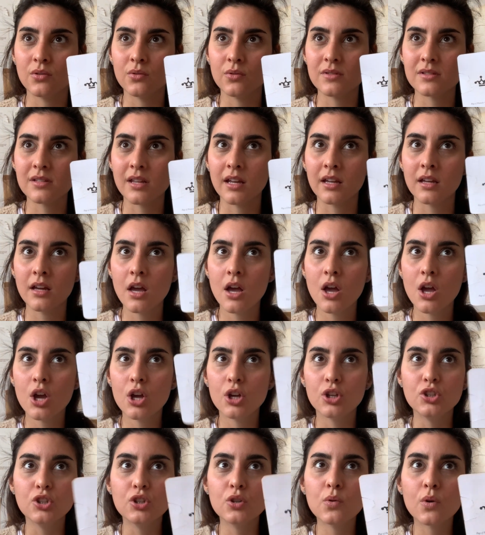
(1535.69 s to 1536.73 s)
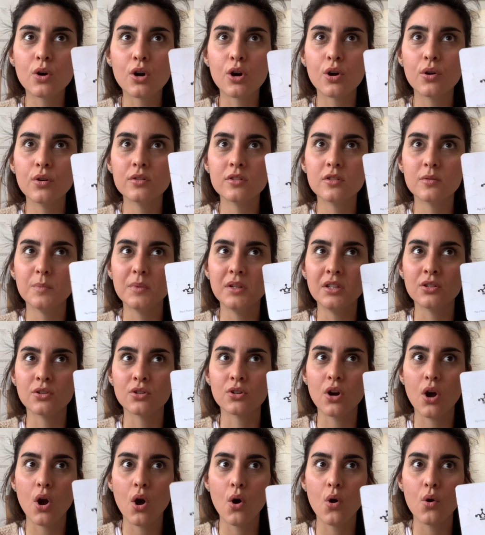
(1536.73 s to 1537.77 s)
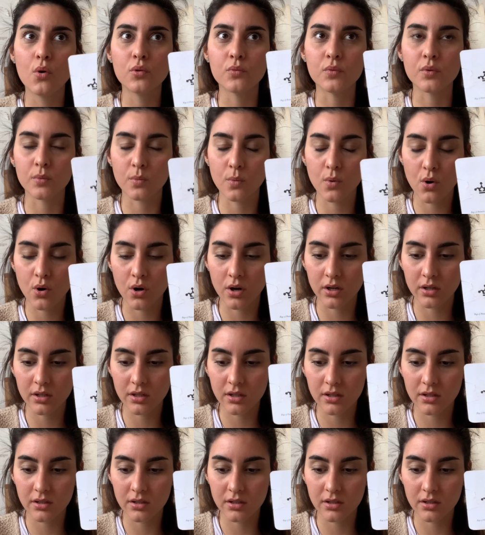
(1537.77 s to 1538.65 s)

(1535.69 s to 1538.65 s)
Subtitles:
it's like you are going to be your own reward.